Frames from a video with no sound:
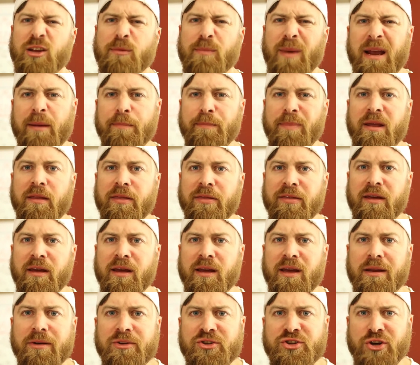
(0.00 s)
might be
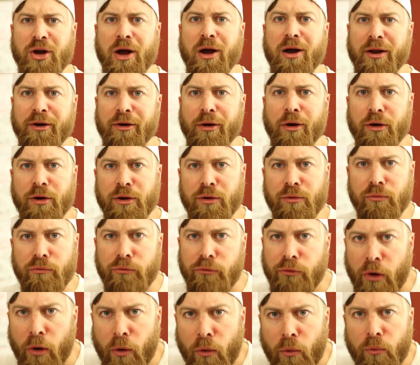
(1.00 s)
thinking, John, are you
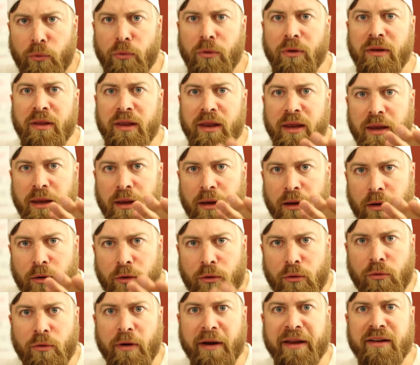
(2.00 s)
totally
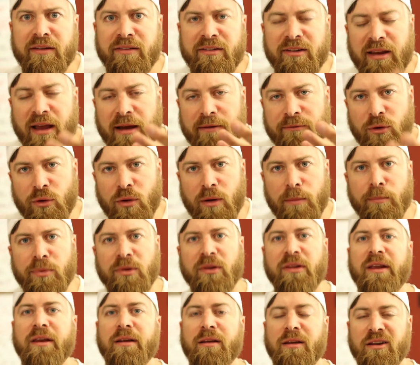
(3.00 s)
crazy? Have you
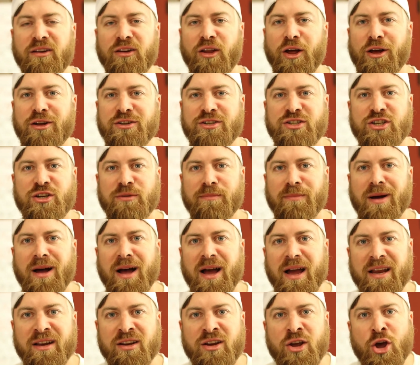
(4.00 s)
completely lost your
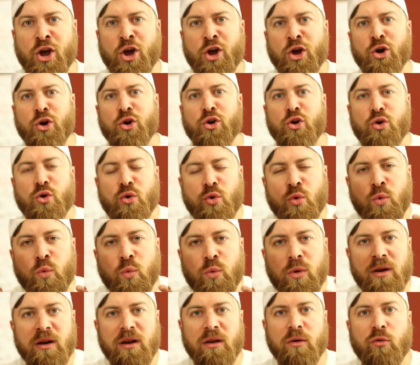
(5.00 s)
mind? Who
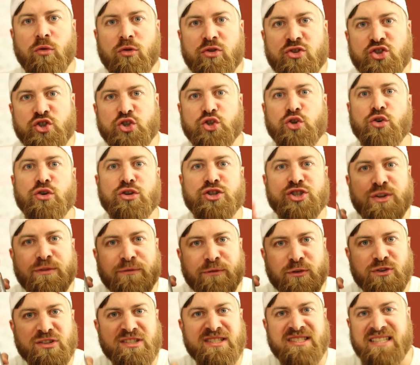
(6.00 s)
would search
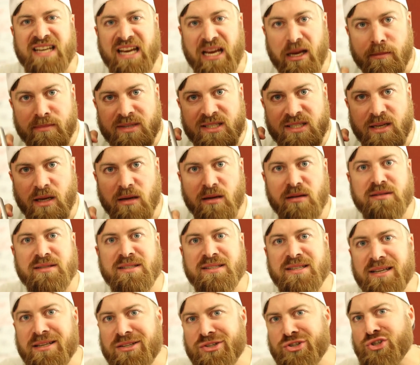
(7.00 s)
for Samsung
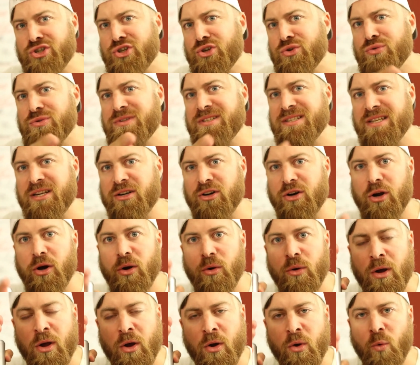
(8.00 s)

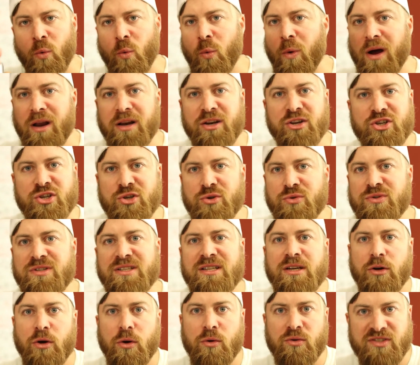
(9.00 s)

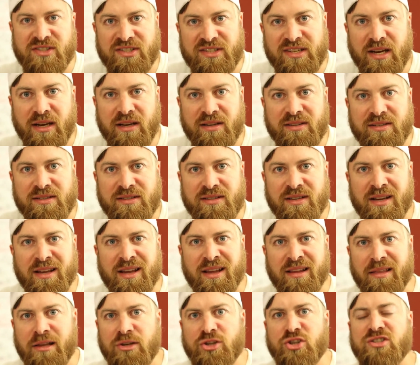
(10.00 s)
620-1206?
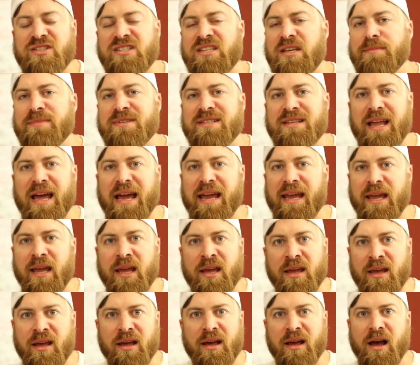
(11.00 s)
that just seems like
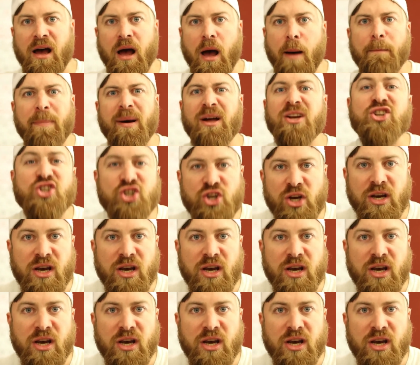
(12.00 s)
a bunch of